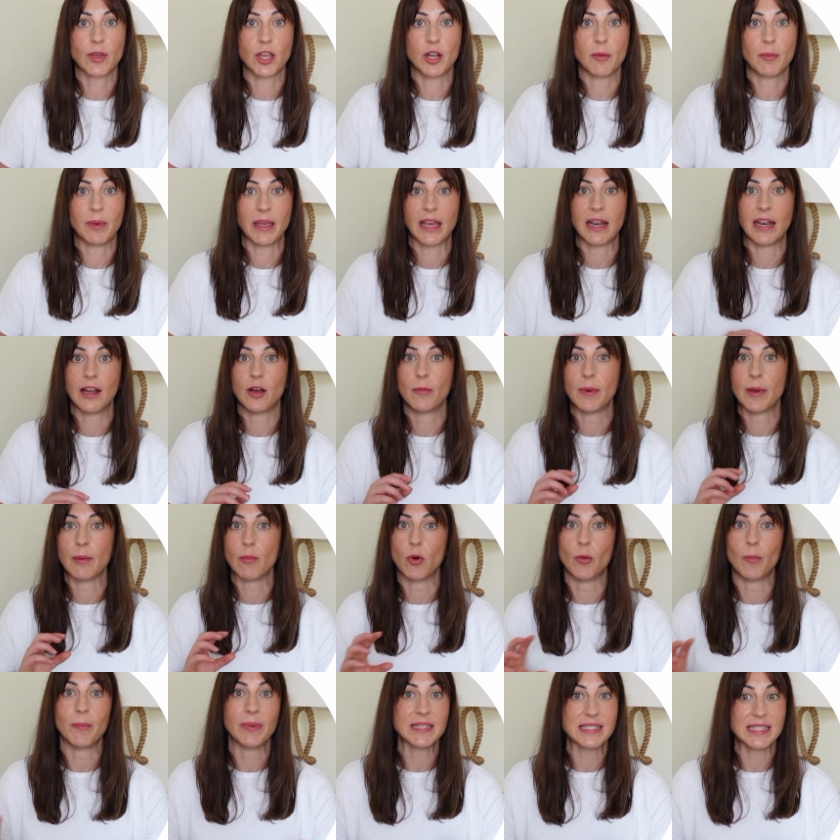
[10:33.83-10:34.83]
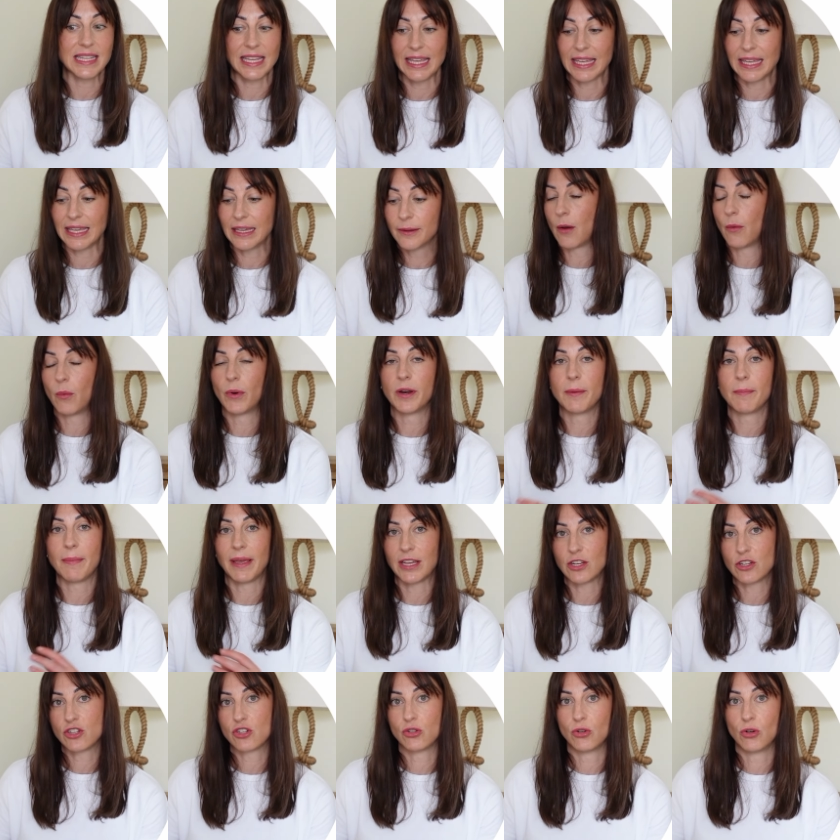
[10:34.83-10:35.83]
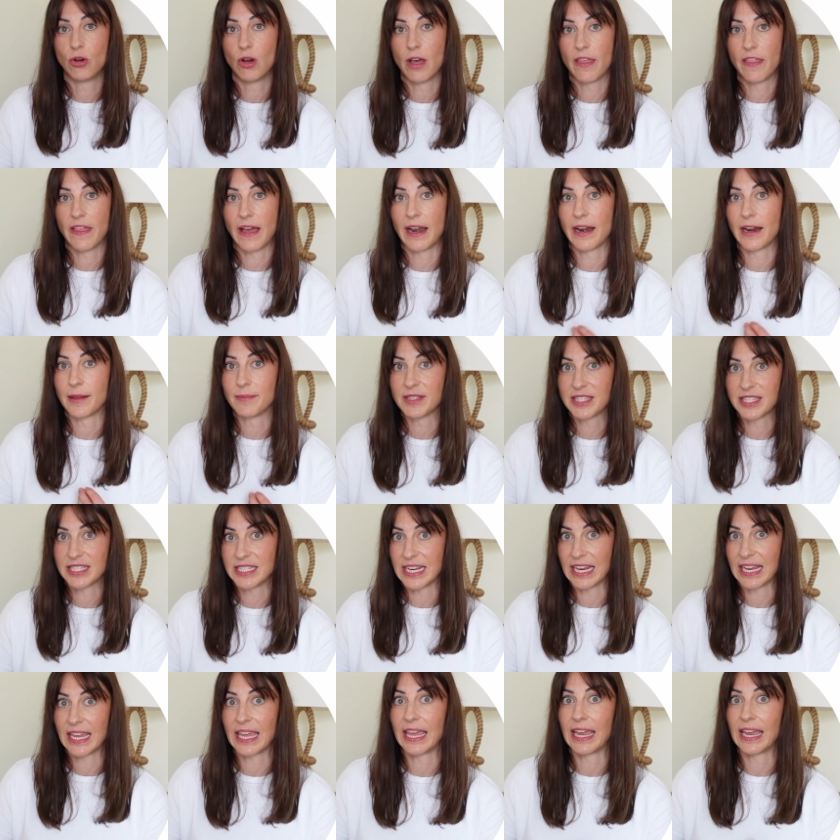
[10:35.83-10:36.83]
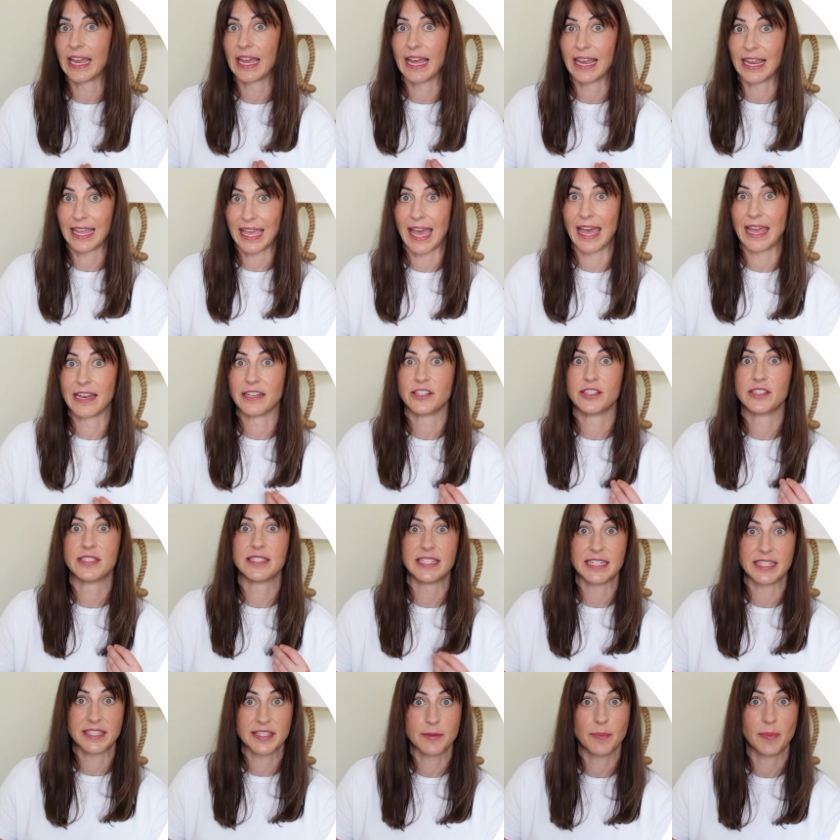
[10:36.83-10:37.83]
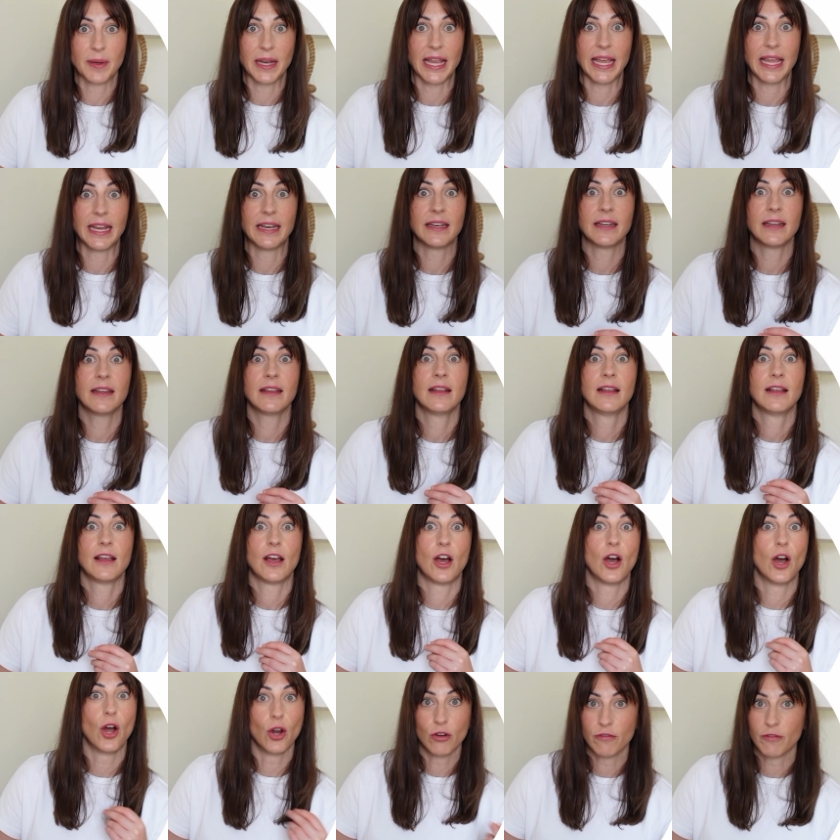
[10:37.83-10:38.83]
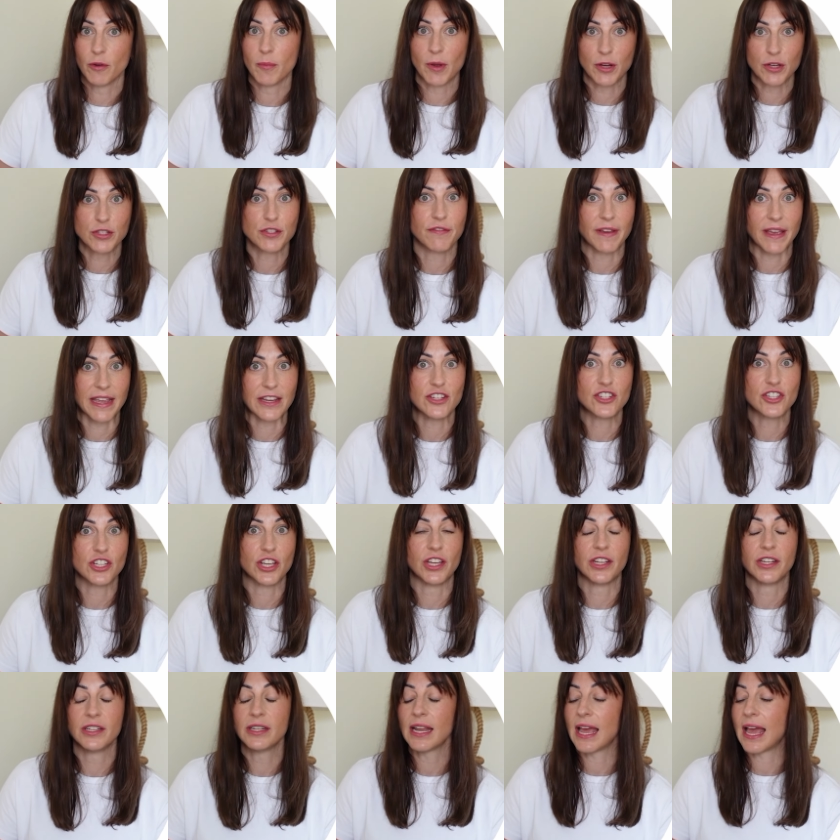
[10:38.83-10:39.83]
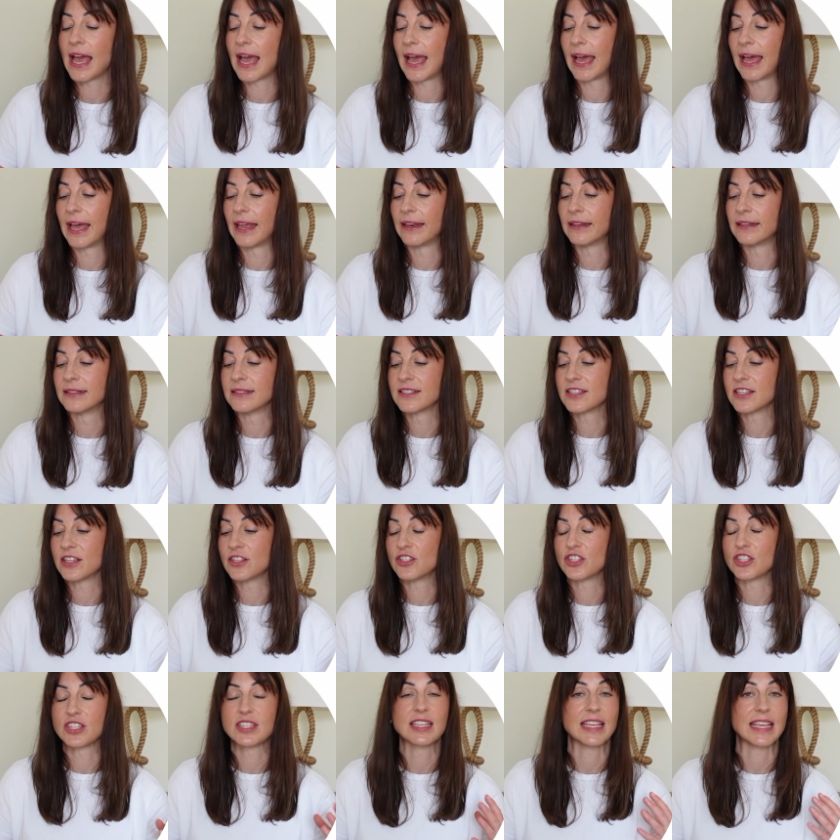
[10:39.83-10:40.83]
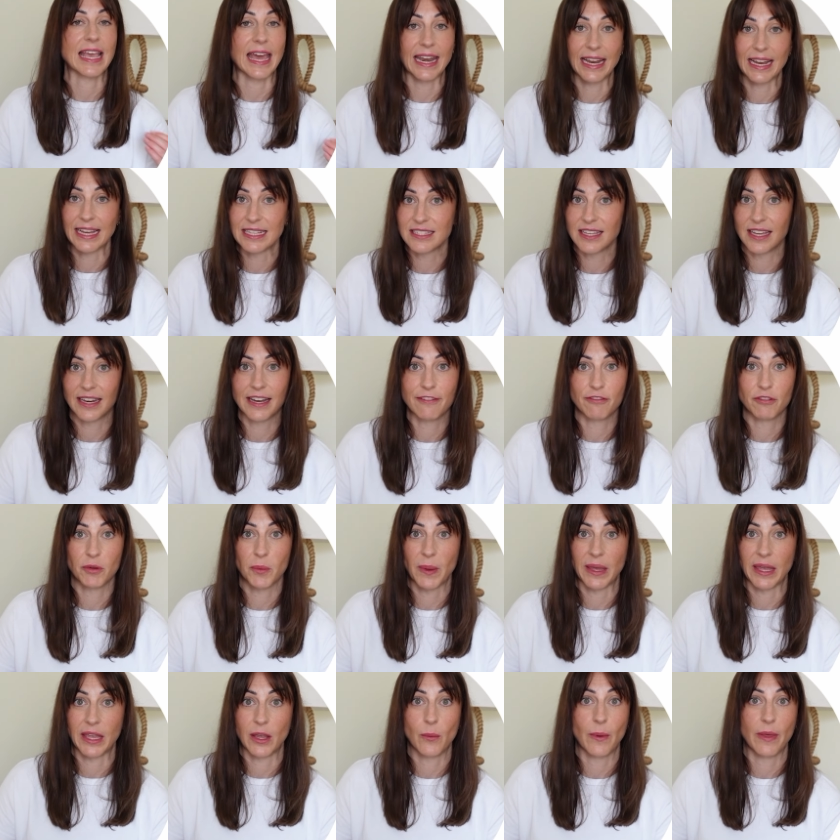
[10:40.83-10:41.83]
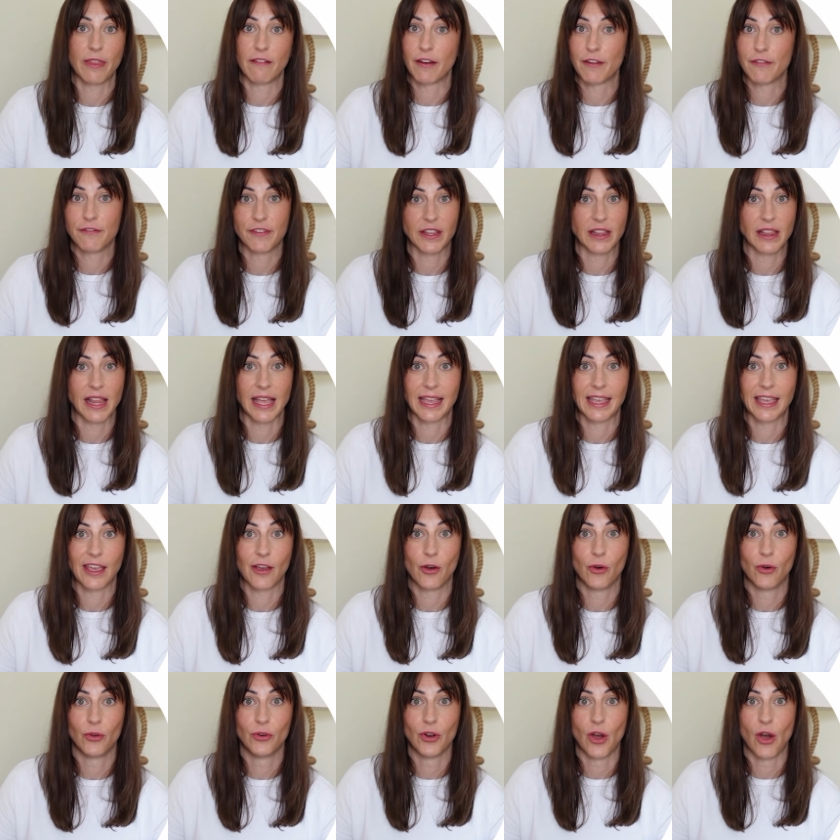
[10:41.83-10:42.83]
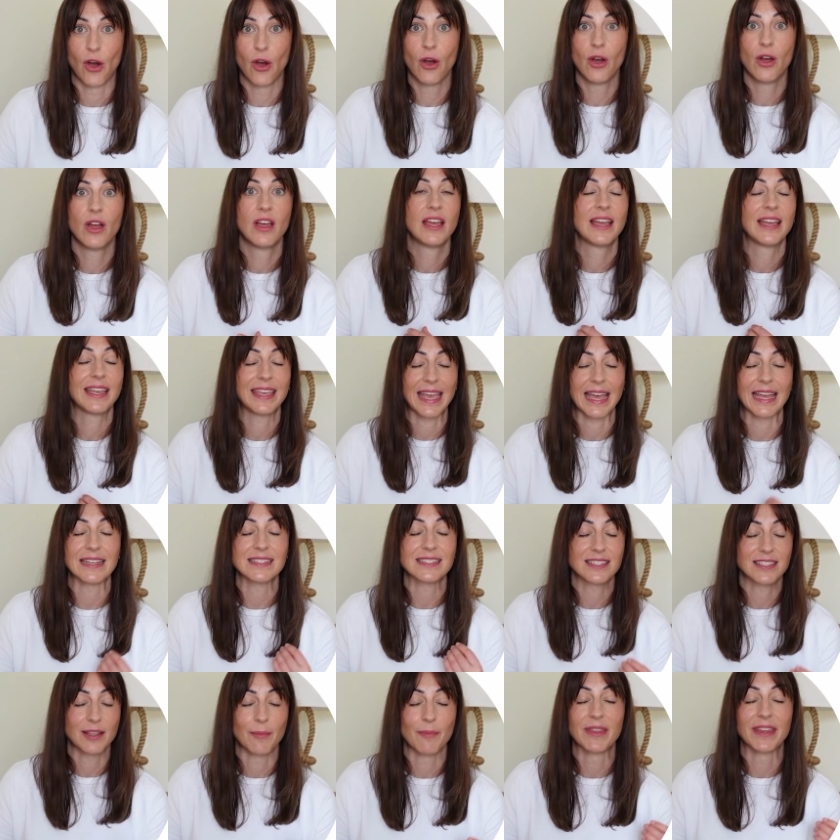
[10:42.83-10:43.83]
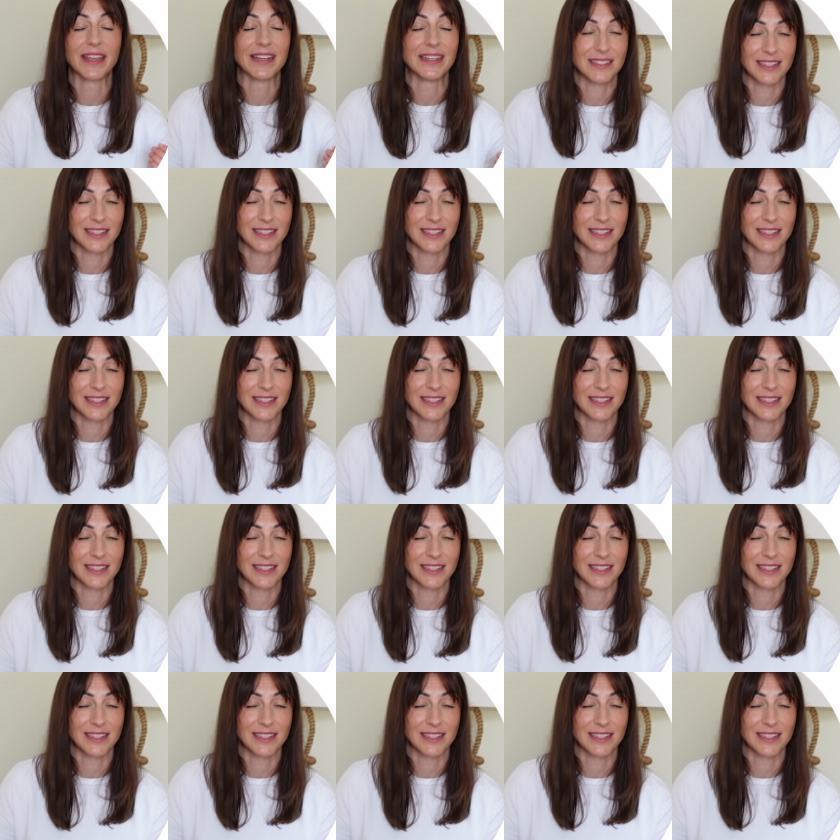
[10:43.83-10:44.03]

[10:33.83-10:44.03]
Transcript: going to be a little bit more busy, I want to make sure that I'm sticking, again, discipline over motivation and just getting it done every week, whether I feel like it or not. Get something